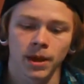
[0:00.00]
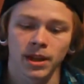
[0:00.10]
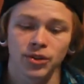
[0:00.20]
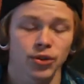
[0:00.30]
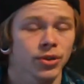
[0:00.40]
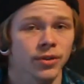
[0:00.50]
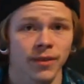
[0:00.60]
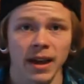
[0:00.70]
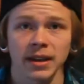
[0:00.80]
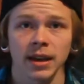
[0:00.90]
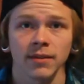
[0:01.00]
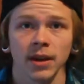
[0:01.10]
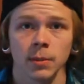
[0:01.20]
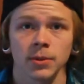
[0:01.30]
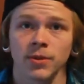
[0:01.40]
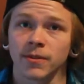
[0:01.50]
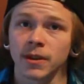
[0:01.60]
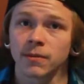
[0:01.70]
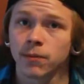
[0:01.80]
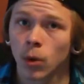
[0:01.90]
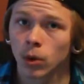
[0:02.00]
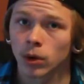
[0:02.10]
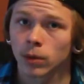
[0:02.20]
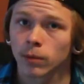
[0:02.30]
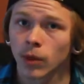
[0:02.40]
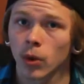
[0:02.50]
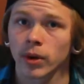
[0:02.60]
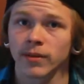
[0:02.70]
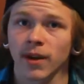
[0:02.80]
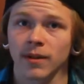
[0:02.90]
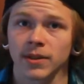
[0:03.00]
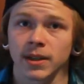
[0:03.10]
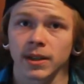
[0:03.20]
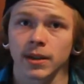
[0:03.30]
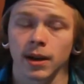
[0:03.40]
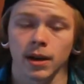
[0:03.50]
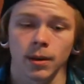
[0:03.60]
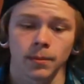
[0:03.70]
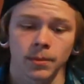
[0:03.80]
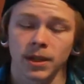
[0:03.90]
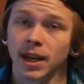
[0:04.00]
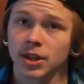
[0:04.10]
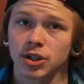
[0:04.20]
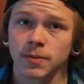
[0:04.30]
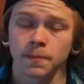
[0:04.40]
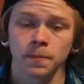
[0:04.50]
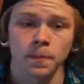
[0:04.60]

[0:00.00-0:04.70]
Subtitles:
He's using a Fat Daddy Vapes V4 floating 510 connection.